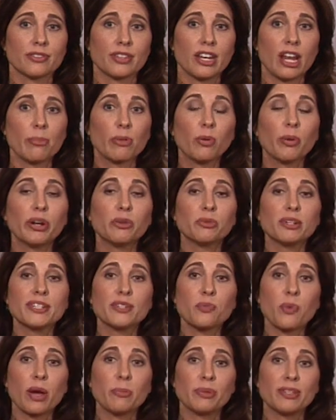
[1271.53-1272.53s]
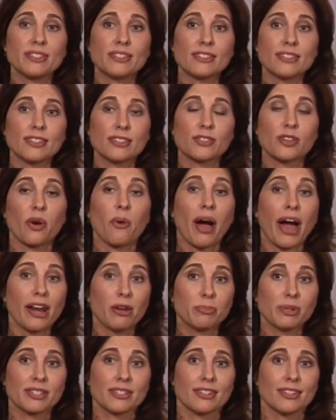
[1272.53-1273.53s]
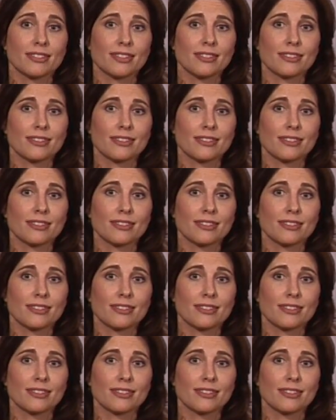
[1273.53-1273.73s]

The number one reason why businesses go out of business